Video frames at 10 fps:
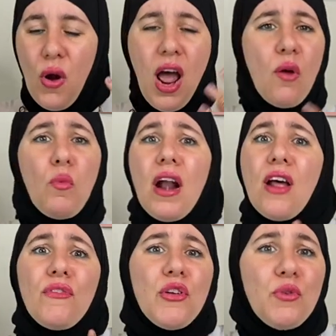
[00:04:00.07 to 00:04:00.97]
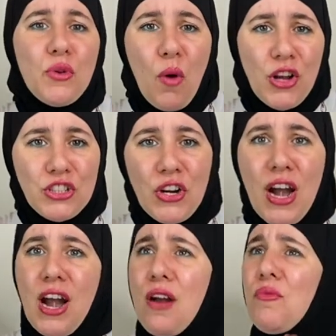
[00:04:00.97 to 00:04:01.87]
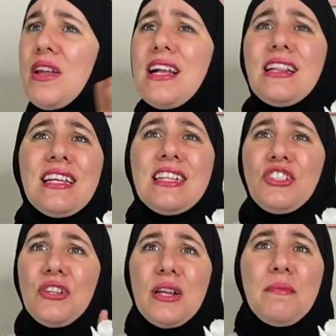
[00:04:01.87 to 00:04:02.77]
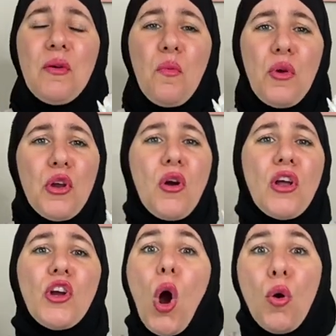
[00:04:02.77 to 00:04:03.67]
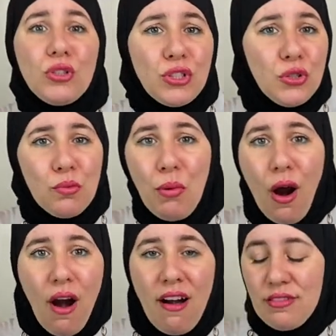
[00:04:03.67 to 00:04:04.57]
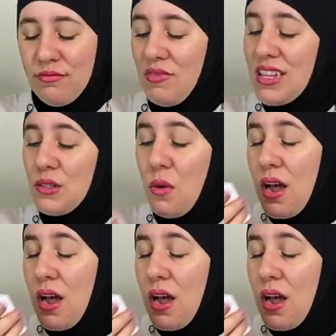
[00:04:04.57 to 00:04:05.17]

know, and whenever you do wash your hair, weekly treatment, your go-to bar. This